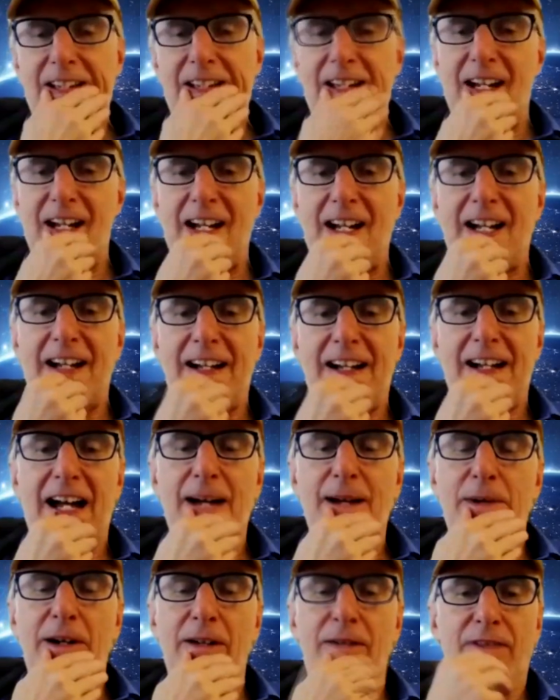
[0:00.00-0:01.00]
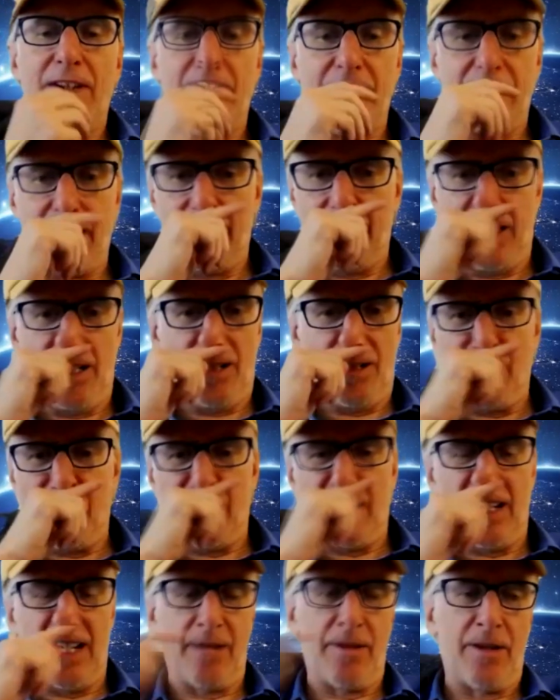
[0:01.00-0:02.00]
uh, I'm on face, you know,
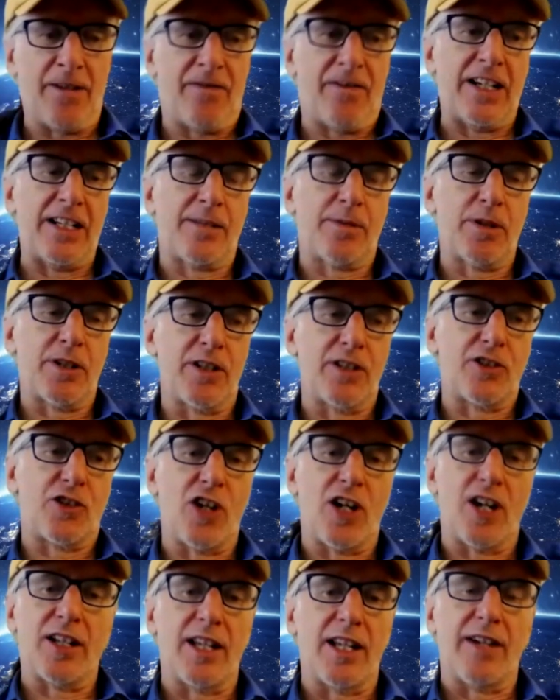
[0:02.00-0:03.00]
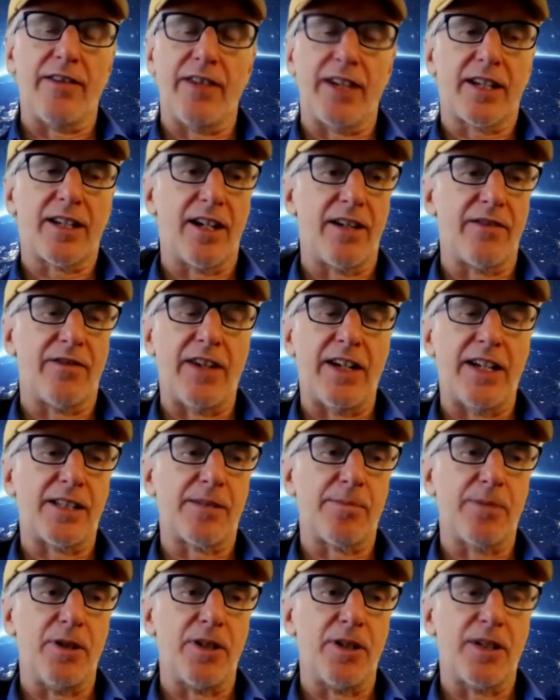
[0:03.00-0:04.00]
I'm on Facebook, John Lovick on
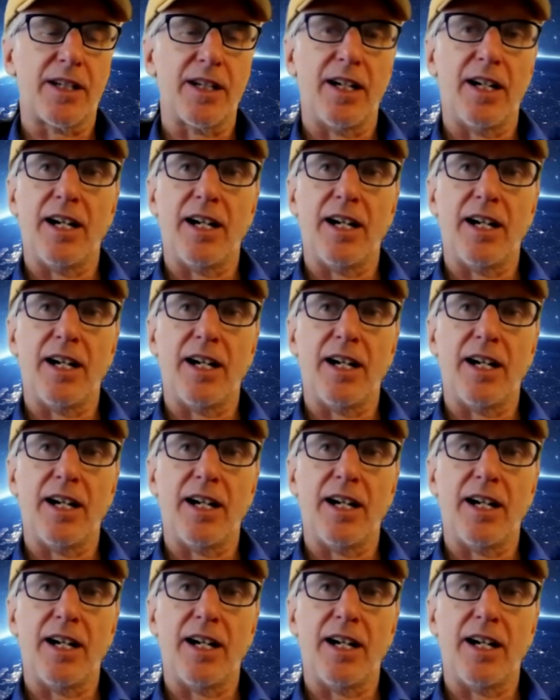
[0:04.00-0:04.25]
Facebook.